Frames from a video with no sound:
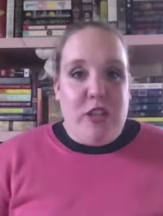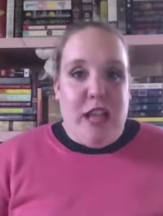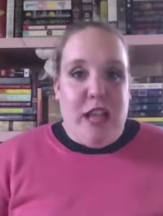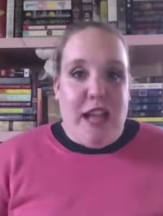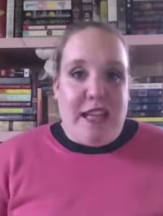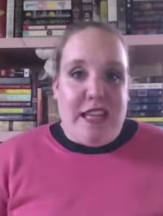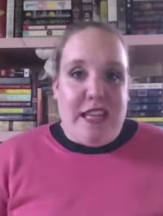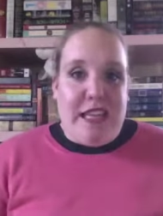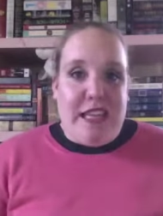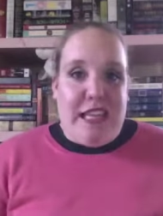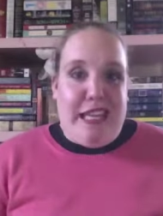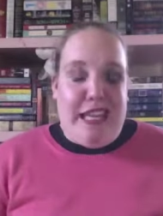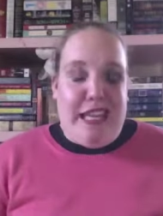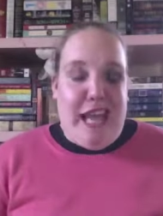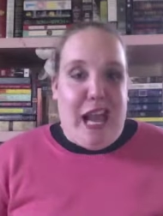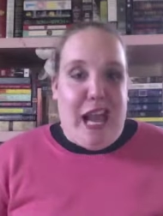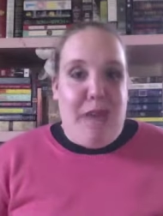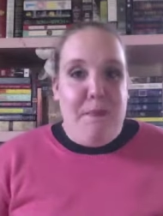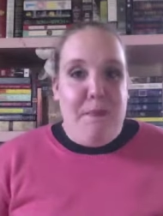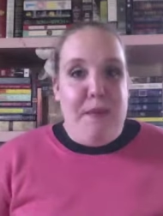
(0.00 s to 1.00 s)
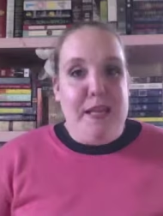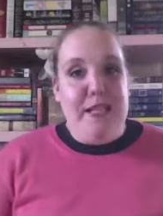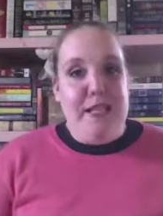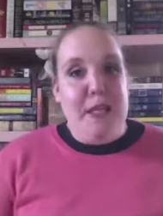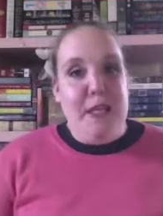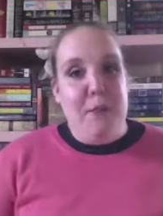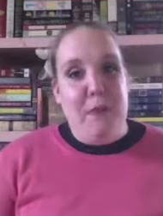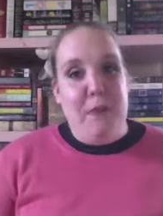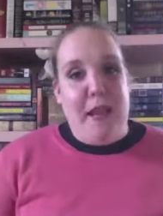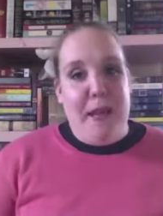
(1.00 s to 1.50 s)
Lock and Key, I picked
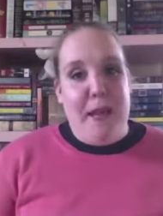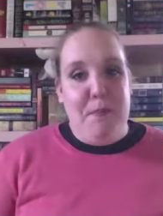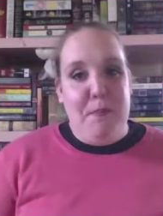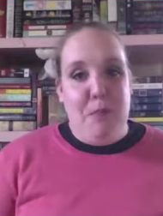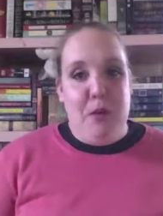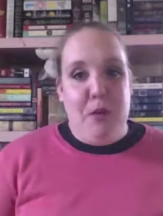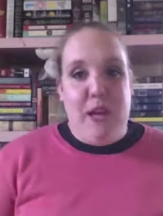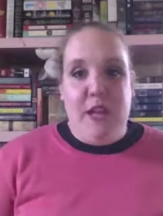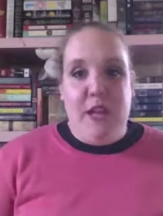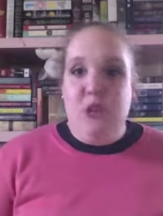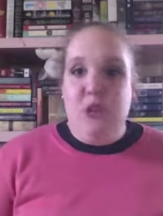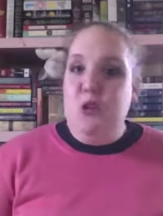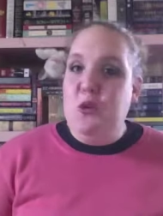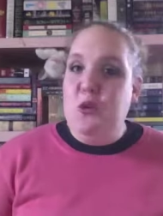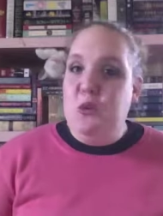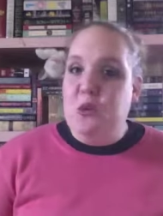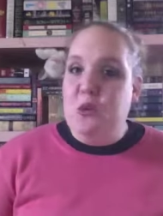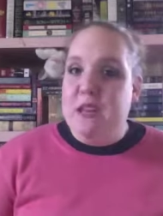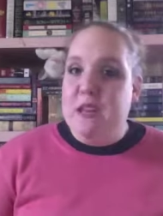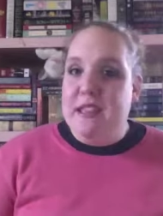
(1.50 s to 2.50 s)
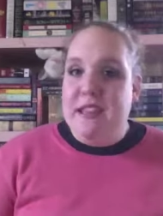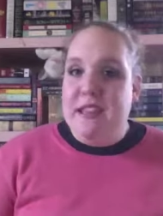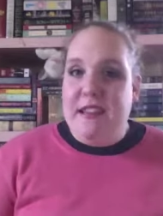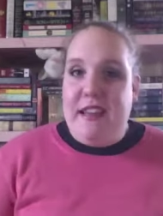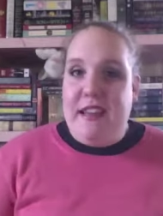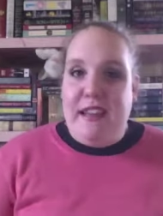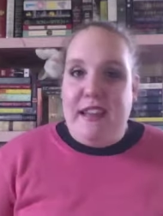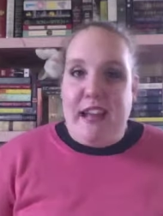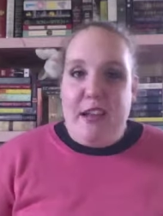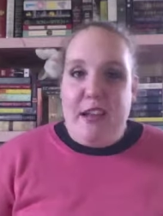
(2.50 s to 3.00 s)
up a brand new read that
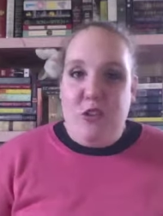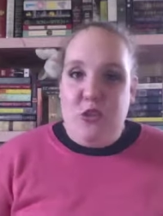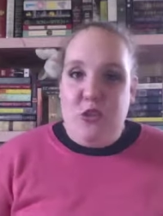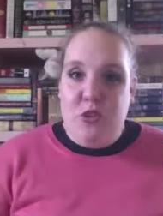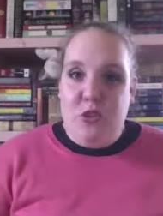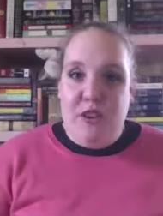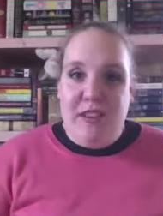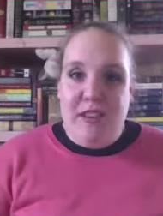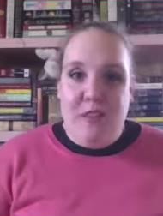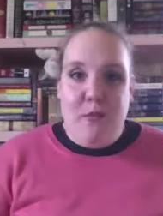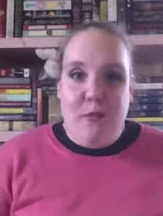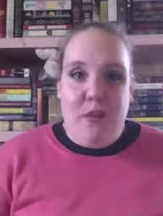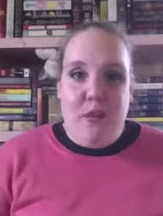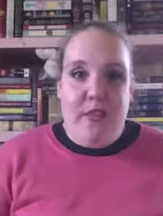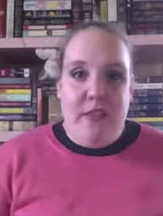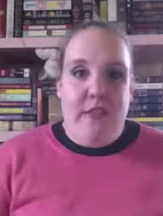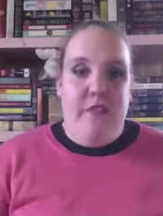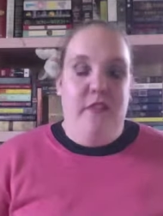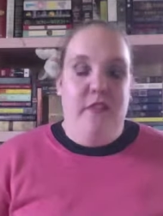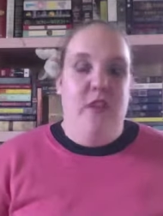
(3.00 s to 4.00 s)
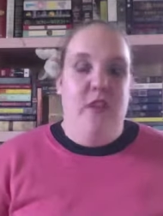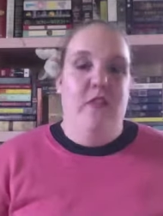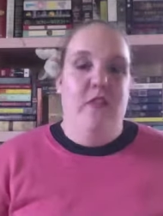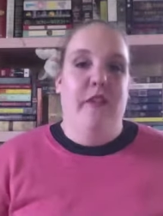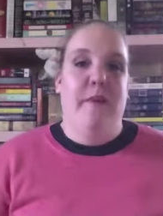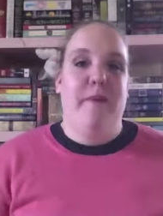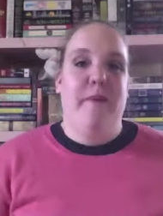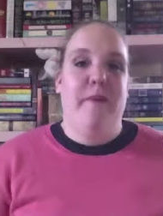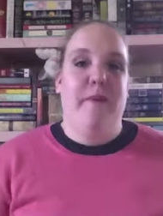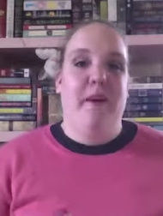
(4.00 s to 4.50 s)
I got during the month of
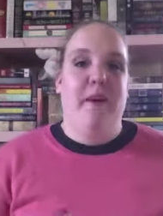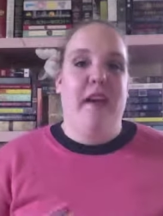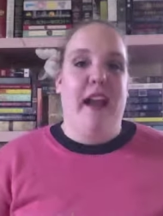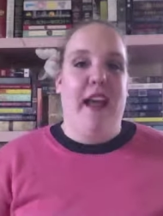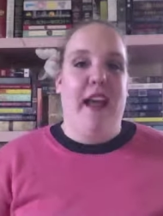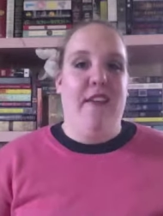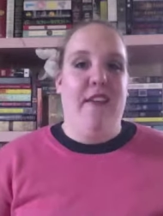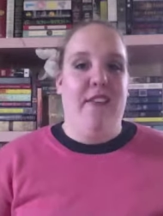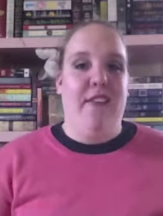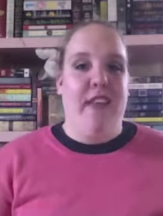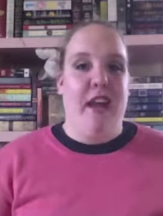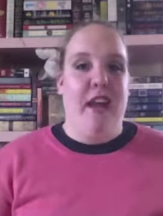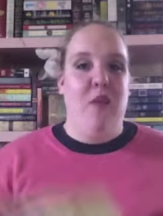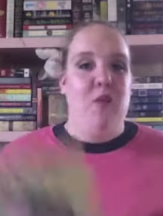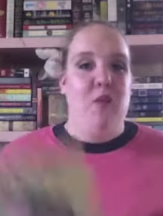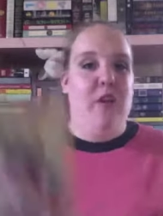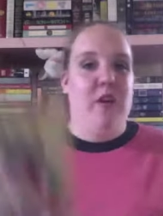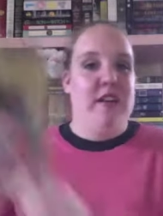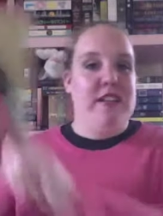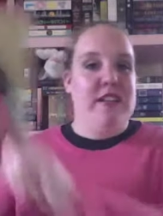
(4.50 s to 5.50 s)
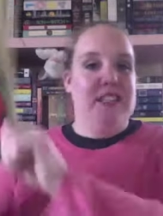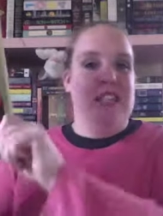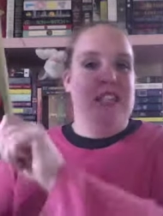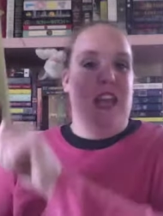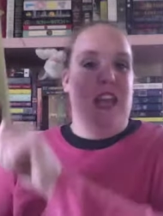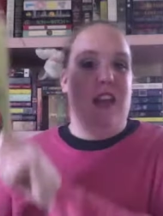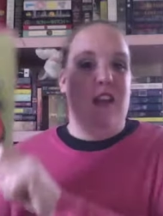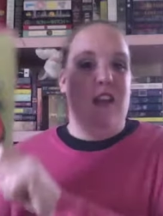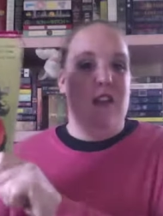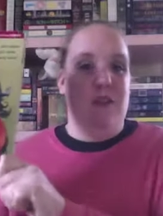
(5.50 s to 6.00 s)
November, and that was
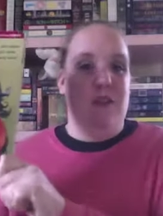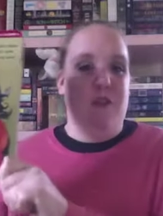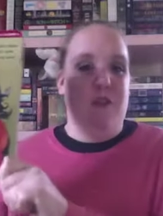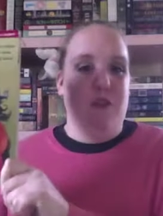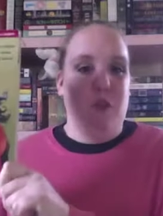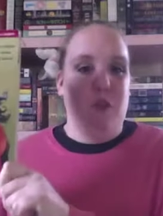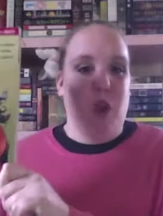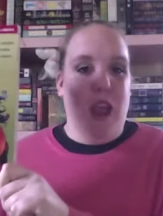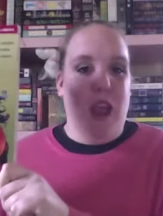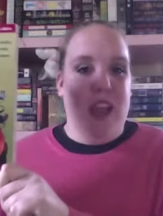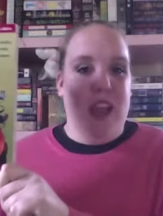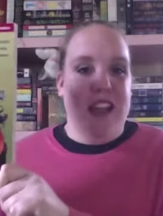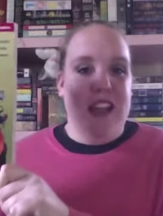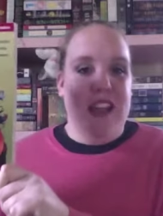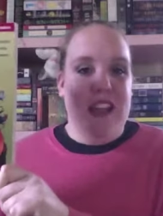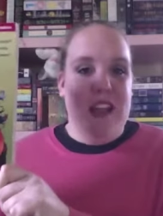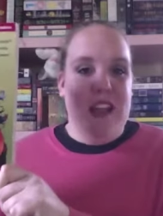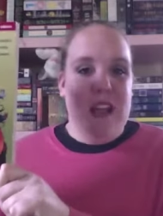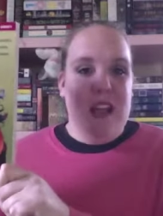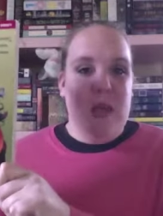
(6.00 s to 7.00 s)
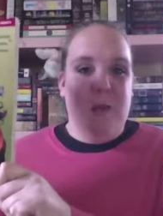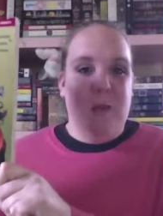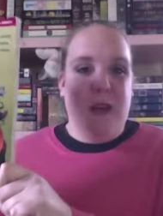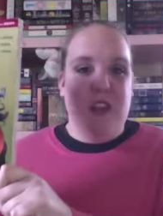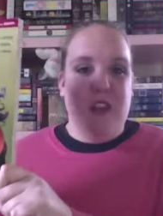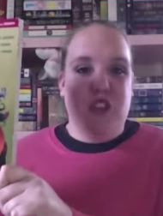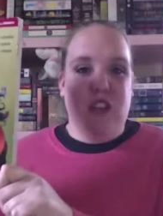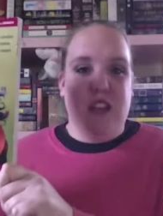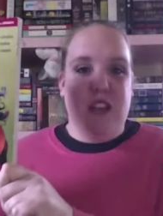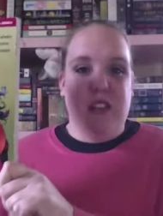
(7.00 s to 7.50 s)
Fray by
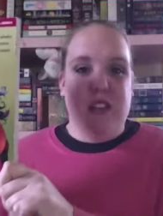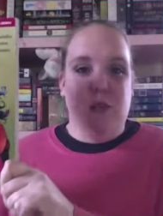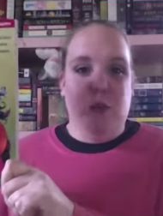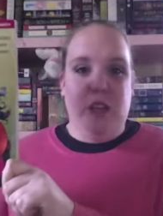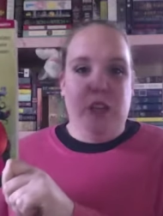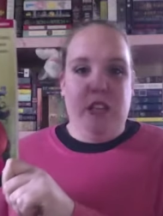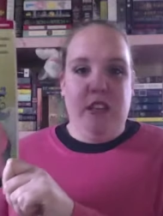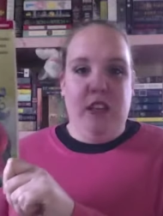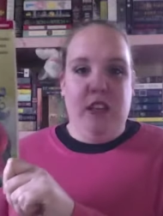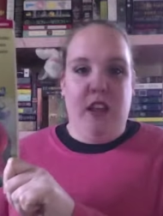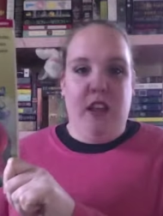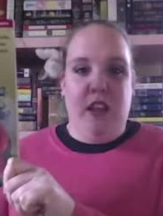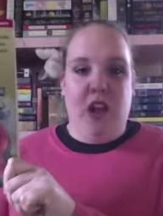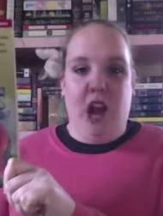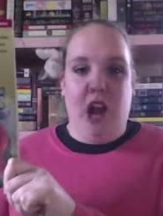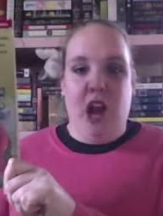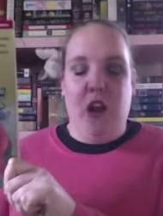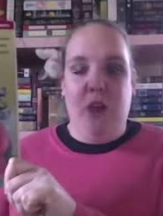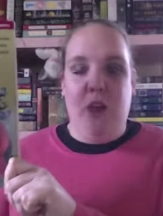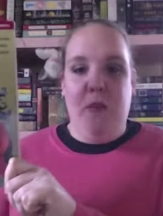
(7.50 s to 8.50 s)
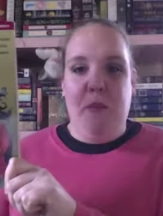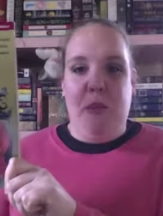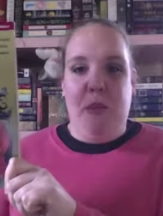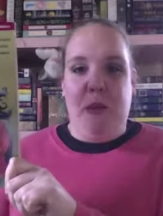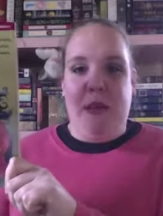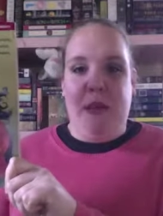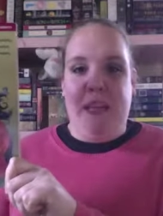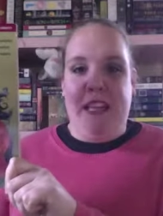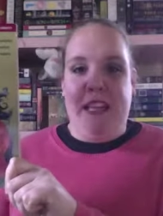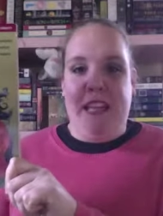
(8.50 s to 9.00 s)
Joss Whedon, Carl
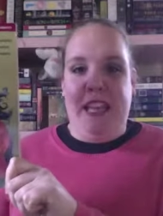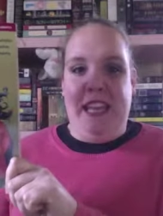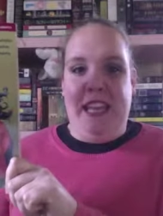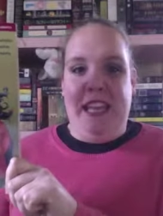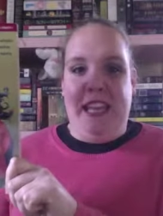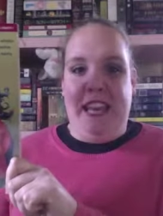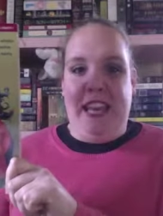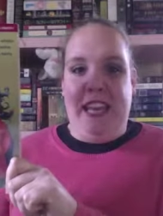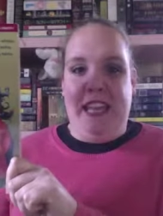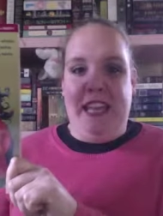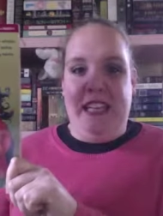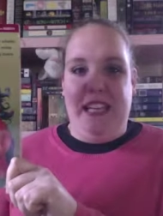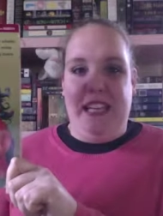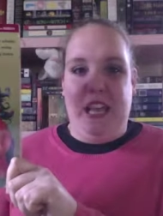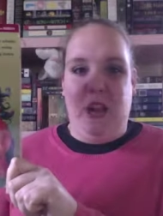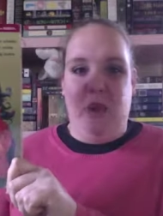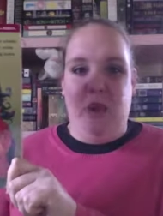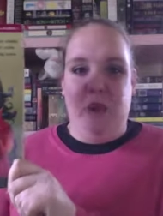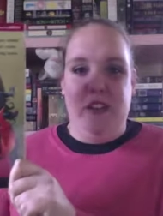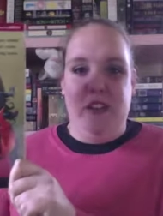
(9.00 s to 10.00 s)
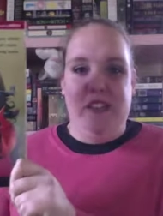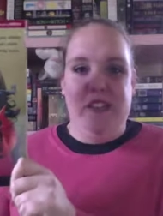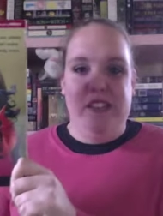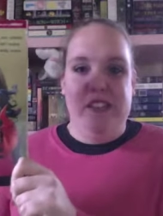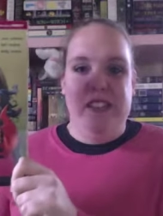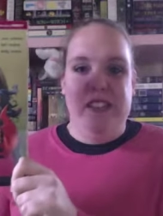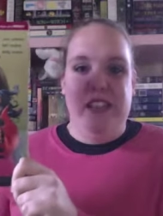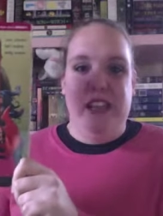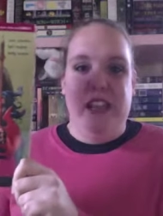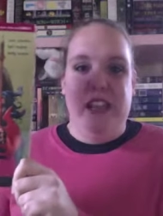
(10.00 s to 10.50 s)
Moline, and Andy
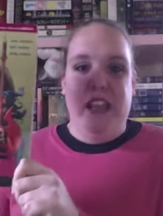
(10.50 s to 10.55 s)
Owens.